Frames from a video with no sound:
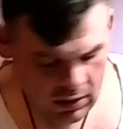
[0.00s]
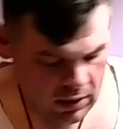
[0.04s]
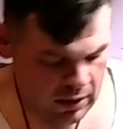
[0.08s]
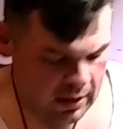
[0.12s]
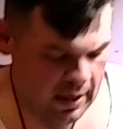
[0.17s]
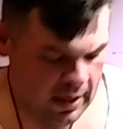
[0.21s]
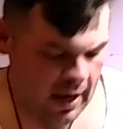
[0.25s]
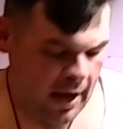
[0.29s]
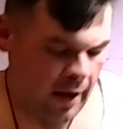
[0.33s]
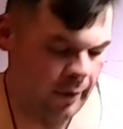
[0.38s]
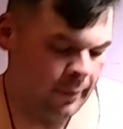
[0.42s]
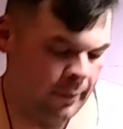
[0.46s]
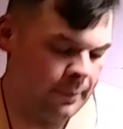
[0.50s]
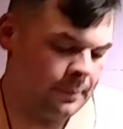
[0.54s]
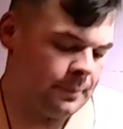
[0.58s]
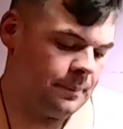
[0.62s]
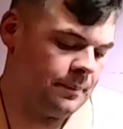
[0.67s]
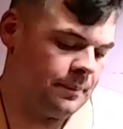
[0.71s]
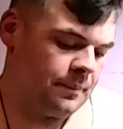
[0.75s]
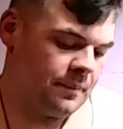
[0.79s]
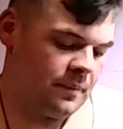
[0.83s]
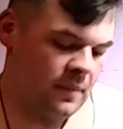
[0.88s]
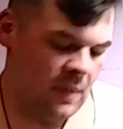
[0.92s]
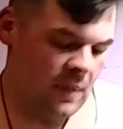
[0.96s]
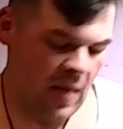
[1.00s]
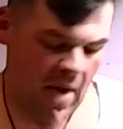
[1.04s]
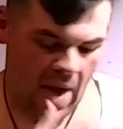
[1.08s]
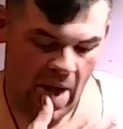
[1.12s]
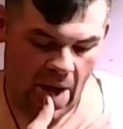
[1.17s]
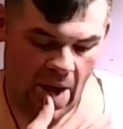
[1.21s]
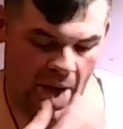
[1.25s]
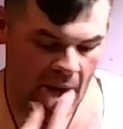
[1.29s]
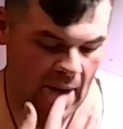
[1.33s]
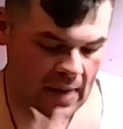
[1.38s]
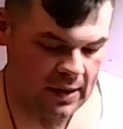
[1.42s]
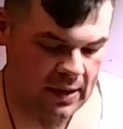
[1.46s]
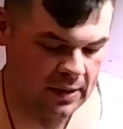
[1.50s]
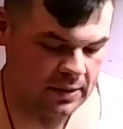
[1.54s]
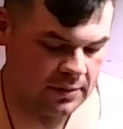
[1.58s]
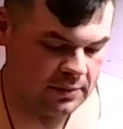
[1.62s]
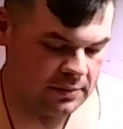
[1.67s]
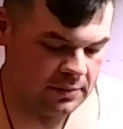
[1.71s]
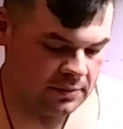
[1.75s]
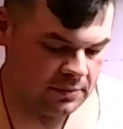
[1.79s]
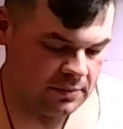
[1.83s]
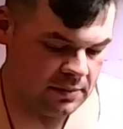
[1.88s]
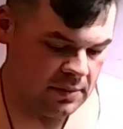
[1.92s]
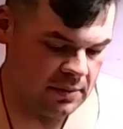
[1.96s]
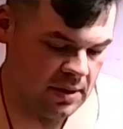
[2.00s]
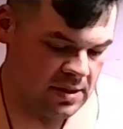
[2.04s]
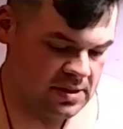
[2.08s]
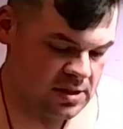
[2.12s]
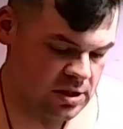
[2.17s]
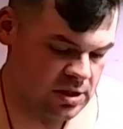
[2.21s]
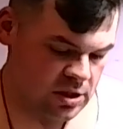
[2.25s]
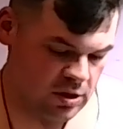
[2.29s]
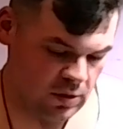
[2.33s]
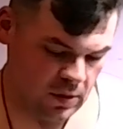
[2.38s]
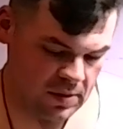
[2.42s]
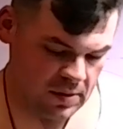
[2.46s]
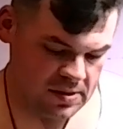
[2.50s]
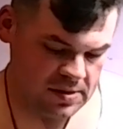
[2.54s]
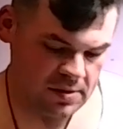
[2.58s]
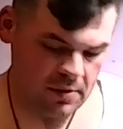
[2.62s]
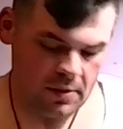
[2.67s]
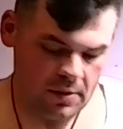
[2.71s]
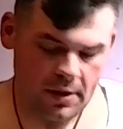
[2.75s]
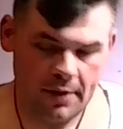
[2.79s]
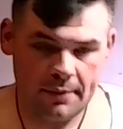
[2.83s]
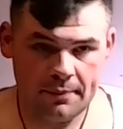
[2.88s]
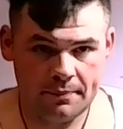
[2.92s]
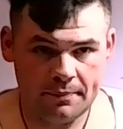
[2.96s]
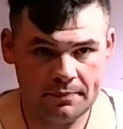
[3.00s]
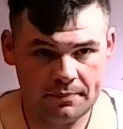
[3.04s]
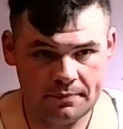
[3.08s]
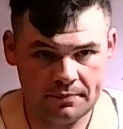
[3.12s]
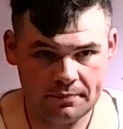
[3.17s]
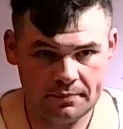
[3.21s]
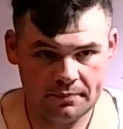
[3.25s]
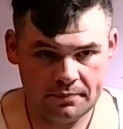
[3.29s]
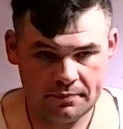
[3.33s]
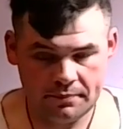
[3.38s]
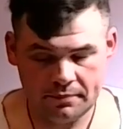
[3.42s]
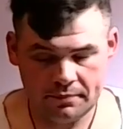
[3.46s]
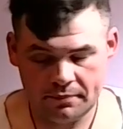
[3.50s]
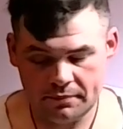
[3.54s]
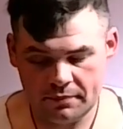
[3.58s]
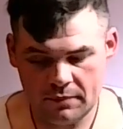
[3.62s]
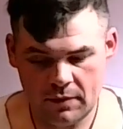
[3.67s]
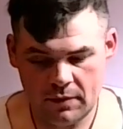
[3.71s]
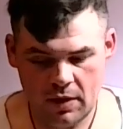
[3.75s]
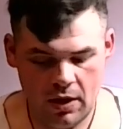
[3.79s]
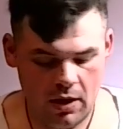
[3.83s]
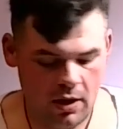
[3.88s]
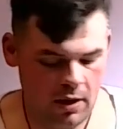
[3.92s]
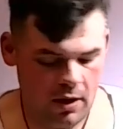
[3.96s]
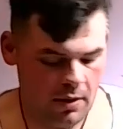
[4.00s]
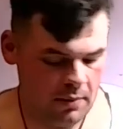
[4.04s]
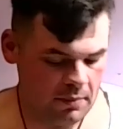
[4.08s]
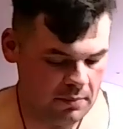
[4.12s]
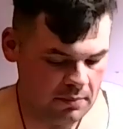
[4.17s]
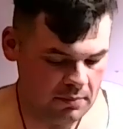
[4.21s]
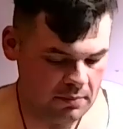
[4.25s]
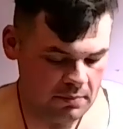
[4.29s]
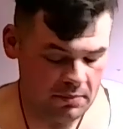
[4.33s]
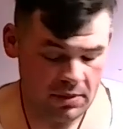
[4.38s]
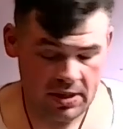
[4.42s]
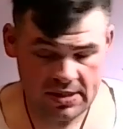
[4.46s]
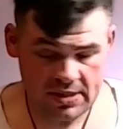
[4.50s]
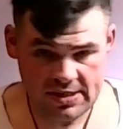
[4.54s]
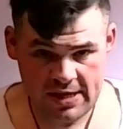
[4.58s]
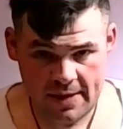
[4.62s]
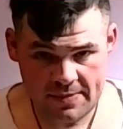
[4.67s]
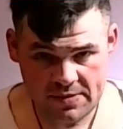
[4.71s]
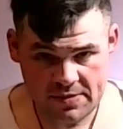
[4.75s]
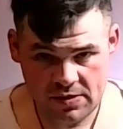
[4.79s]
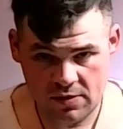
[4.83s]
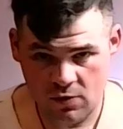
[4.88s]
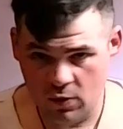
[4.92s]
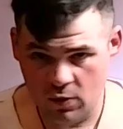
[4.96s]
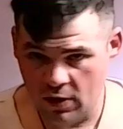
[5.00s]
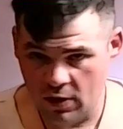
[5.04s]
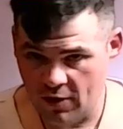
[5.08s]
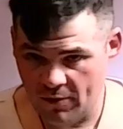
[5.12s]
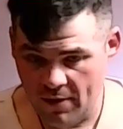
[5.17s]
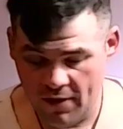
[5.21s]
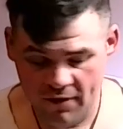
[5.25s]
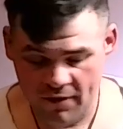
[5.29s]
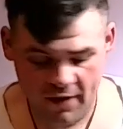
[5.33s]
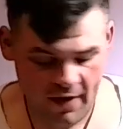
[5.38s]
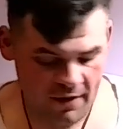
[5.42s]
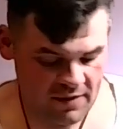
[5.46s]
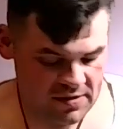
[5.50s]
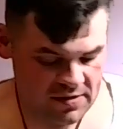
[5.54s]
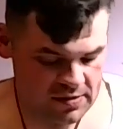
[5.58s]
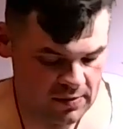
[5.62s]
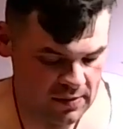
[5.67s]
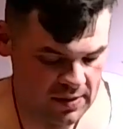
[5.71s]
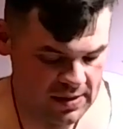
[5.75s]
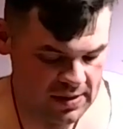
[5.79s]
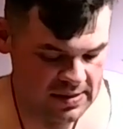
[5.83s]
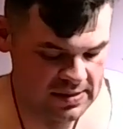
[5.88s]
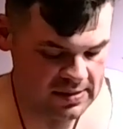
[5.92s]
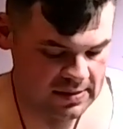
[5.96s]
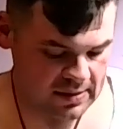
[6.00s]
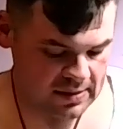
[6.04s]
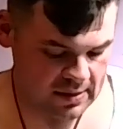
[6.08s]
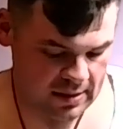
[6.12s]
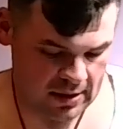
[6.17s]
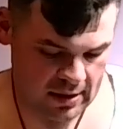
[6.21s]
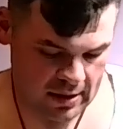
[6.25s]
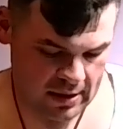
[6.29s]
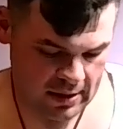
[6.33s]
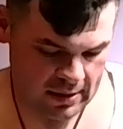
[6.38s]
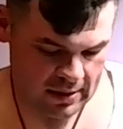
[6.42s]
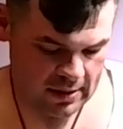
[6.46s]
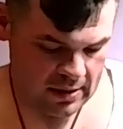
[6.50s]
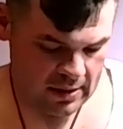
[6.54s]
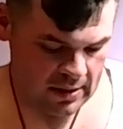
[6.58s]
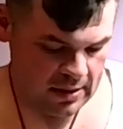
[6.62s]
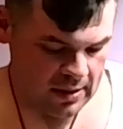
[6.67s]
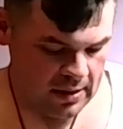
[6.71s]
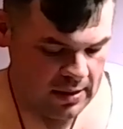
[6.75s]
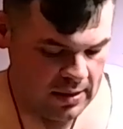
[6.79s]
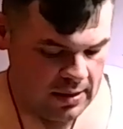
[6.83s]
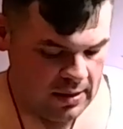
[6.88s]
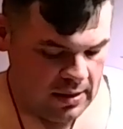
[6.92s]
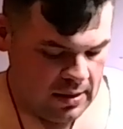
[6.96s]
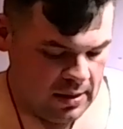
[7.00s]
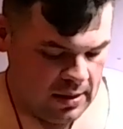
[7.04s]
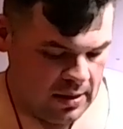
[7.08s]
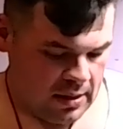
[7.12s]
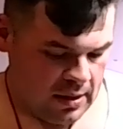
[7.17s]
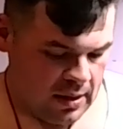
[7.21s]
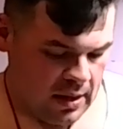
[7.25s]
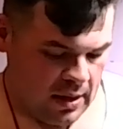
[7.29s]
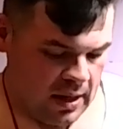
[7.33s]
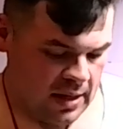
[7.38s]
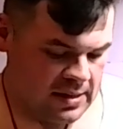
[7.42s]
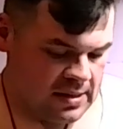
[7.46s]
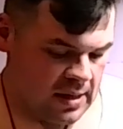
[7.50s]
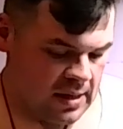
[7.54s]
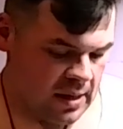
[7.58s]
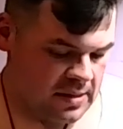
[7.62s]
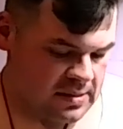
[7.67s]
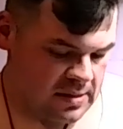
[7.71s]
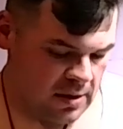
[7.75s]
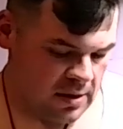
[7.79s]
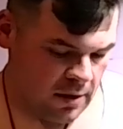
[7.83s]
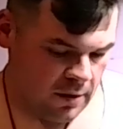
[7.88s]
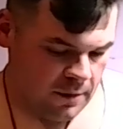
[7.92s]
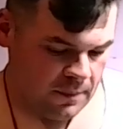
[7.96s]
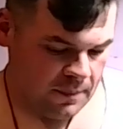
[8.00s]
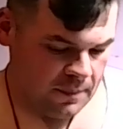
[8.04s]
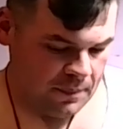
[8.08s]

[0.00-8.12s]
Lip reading: Now, it's a short story. But it's absolutely one of my favorite stories. It's also